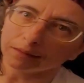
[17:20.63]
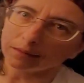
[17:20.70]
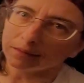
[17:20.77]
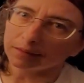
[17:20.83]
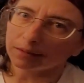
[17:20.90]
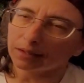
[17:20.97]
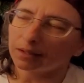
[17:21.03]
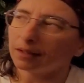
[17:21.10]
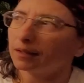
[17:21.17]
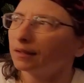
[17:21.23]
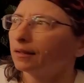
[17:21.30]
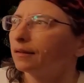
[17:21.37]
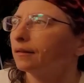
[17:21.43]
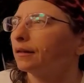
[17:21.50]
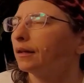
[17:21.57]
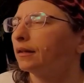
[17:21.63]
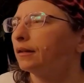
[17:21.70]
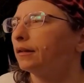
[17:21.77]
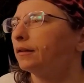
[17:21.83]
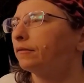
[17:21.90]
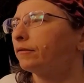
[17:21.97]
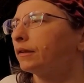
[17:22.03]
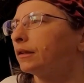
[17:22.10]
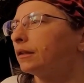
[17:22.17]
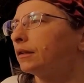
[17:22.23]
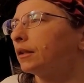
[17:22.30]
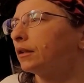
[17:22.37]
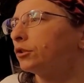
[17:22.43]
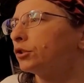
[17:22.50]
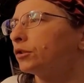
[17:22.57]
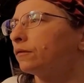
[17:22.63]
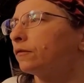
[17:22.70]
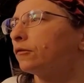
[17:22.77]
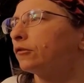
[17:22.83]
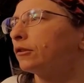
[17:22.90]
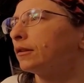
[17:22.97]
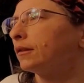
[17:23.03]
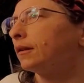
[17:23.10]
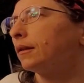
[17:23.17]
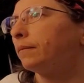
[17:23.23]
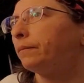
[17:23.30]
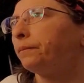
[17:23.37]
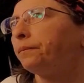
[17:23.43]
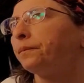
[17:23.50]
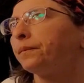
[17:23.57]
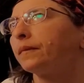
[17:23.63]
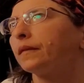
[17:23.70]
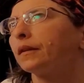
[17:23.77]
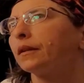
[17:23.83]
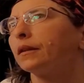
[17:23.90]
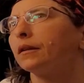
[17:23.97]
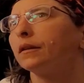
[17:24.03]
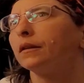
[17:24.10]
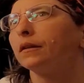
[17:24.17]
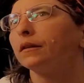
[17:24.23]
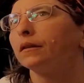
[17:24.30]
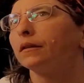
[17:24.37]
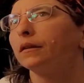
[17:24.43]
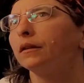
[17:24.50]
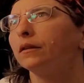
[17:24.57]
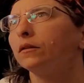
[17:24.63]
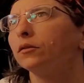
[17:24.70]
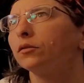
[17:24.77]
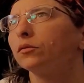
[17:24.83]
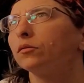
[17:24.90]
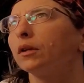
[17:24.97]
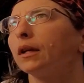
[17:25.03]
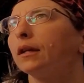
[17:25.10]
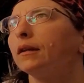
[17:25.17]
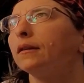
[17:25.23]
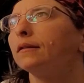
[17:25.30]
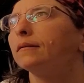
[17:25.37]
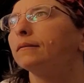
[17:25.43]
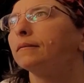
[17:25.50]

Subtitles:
in it that I had a different intention for it, it looks okay.